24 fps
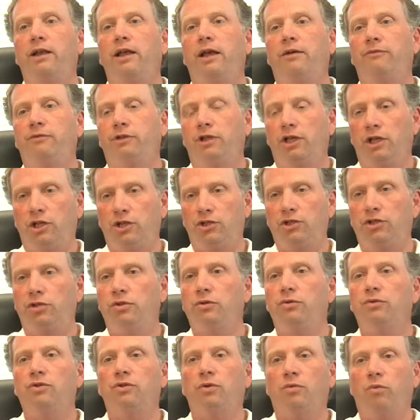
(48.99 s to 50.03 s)
to have tennis
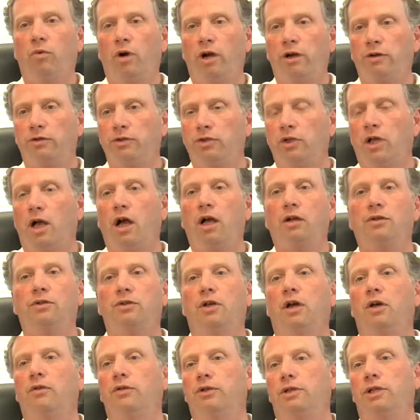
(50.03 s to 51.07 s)
shoes or wear socks
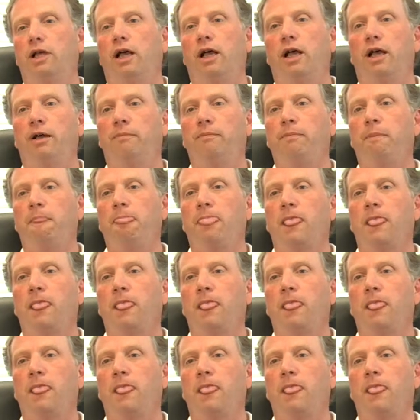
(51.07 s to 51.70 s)
all the time.